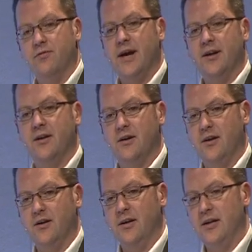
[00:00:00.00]
provide
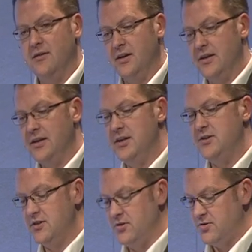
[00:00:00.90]
an
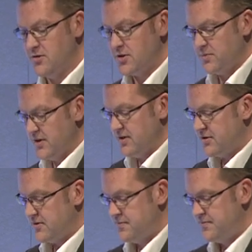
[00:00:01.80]
easy user
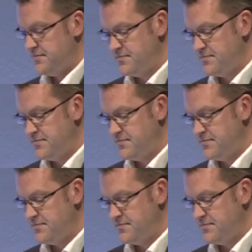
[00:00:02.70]
experience.